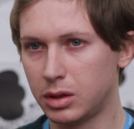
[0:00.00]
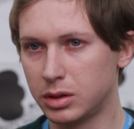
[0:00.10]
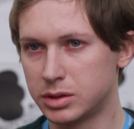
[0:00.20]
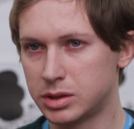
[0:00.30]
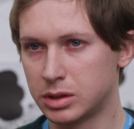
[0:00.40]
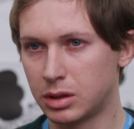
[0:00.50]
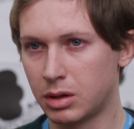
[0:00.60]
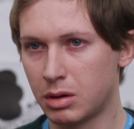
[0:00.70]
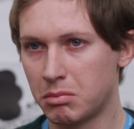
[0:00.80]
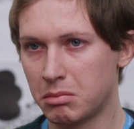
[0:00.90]
it's
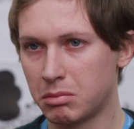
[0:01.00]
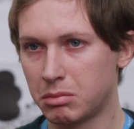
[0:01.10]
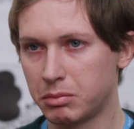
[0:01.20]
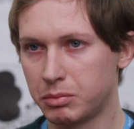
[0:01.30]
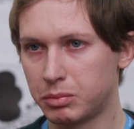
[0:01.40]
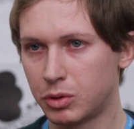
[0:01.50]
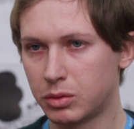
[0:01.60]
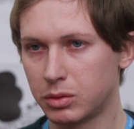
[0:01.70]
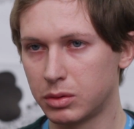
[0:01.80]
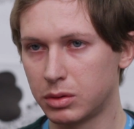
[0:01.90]

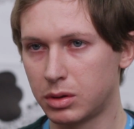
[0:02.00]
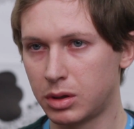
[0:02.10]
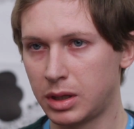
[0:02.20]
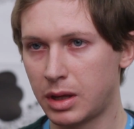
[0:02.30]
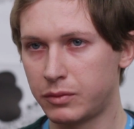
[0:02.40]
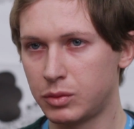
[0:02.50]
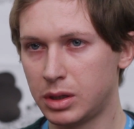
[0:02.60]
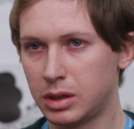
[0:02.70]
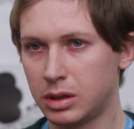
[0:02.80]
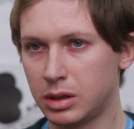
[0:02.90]
I have
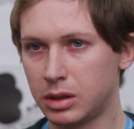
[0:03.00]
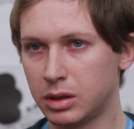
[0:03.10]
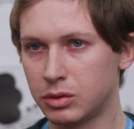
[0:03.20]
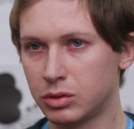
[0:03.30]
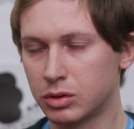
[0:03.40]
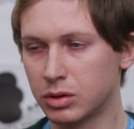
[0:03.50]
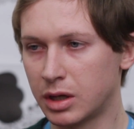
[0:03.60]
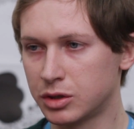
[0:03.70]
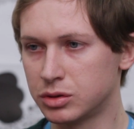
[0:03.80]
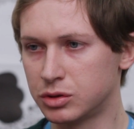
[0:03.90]
really good
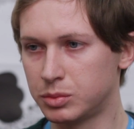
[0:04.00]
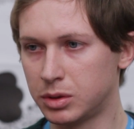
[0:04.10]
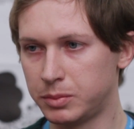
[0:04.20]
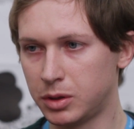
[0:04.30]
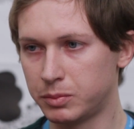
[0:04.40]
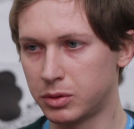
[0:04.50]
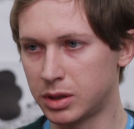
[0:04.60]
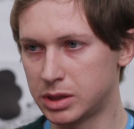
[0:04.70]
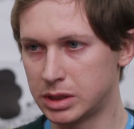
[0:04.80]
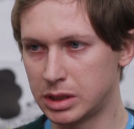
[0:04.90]
connections with people,
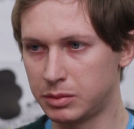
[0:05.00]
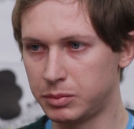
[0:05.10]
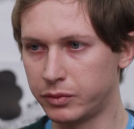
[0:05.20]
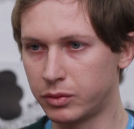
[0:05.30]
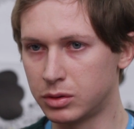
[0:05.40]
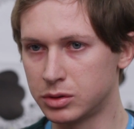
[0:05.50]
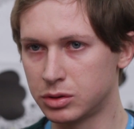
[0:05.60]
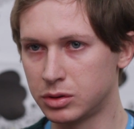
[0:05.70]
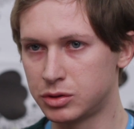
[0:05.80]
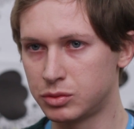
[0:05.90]
as I said before,
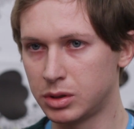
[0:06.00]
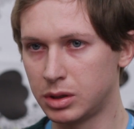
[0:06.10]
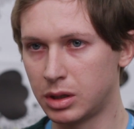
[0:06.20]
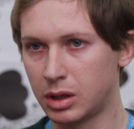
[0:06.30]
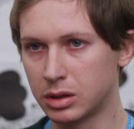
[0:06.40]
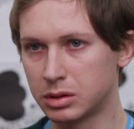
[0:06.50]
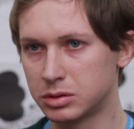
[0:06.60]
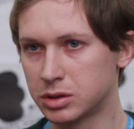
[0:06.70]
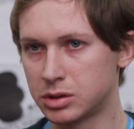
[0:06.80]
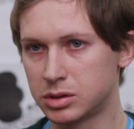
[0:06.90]
so it's really like
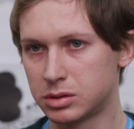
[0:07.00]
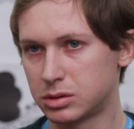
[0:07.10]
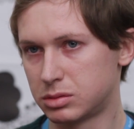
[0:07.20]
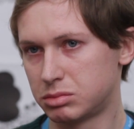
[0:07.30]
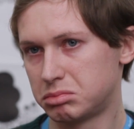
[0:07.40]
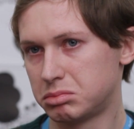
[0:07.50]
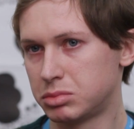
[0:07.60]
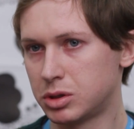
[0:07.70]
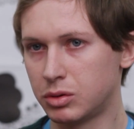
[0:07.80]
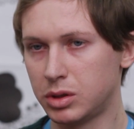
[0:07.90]
just
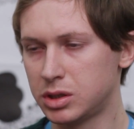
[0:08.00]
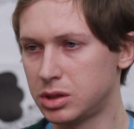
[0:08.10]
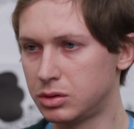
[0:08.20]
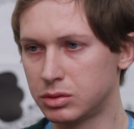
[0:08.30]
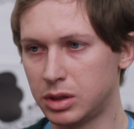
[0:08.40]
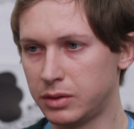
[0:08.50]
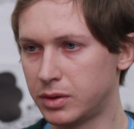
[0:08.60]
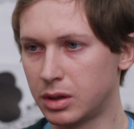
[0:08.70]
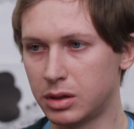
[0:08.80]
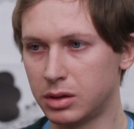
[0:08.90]
so easy to live
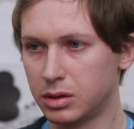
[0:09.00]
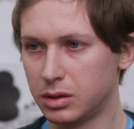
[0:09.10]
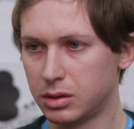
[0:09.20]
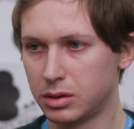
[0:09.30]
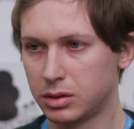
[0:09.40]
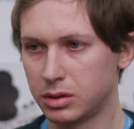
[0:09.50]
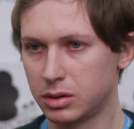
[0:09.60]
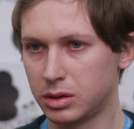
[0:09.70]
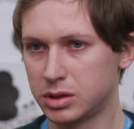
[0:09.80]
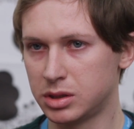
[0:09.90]
there.
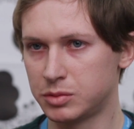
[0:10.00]
It's